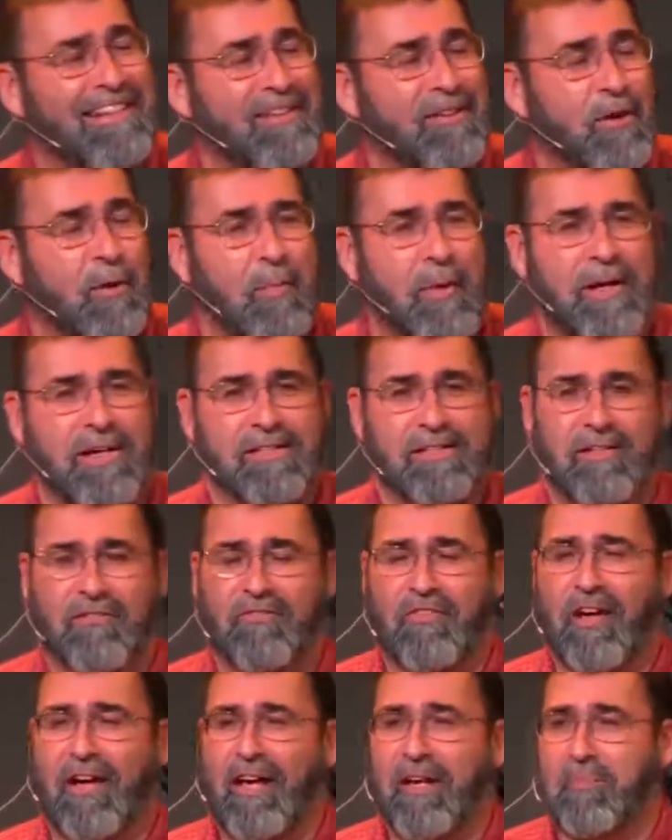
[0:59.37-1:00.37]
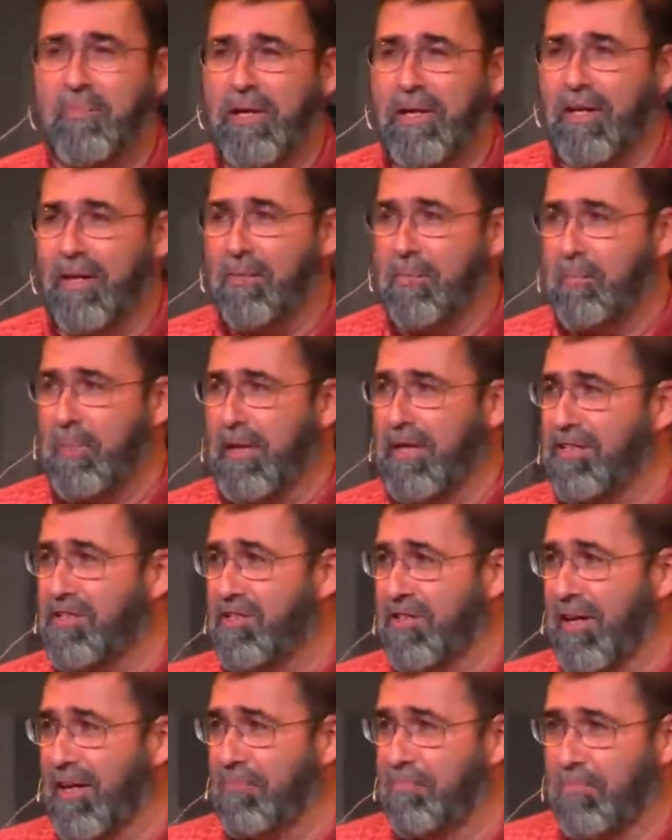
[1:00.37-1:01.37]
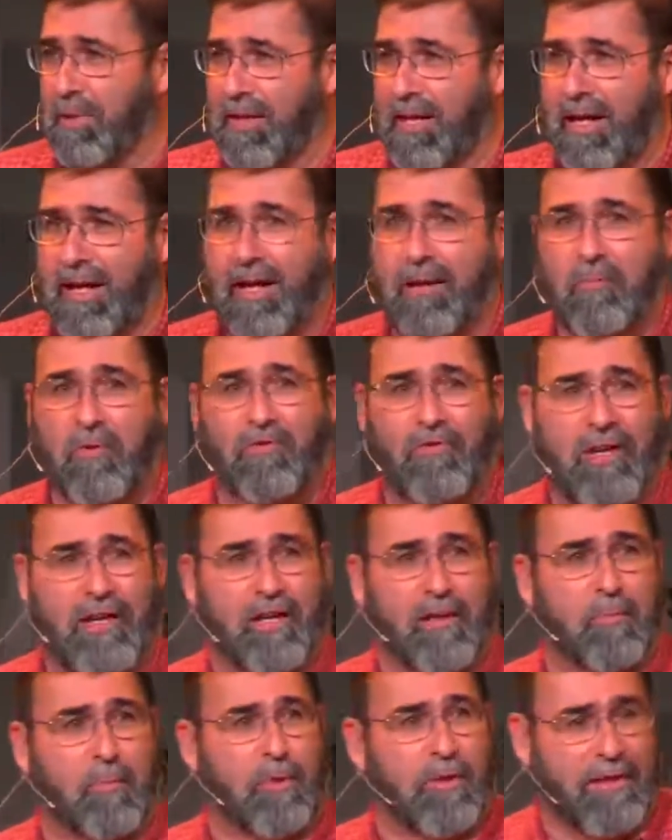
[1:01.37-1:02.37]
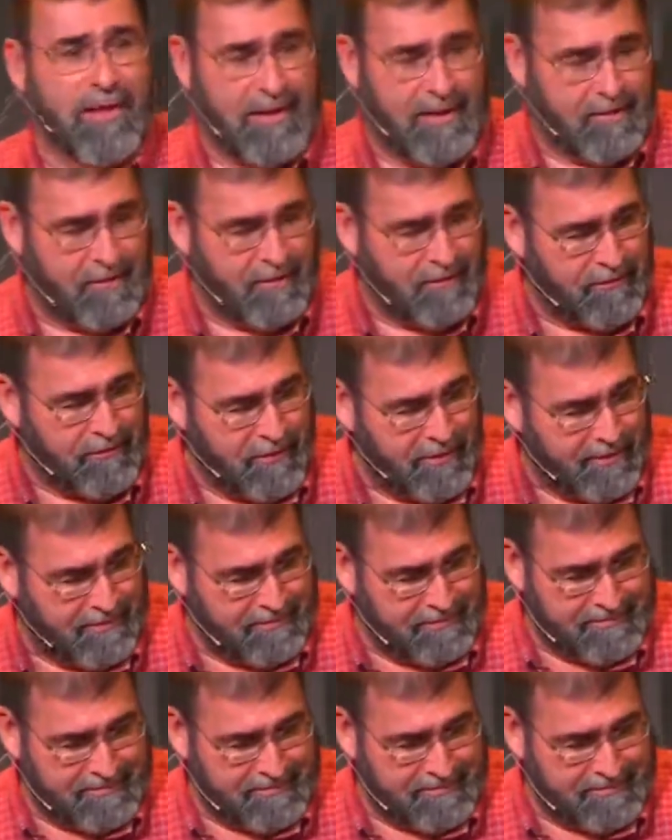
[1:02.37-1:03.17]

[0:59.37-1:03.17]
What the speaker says: Nobody's invited me to the beach yet, but I am available later if you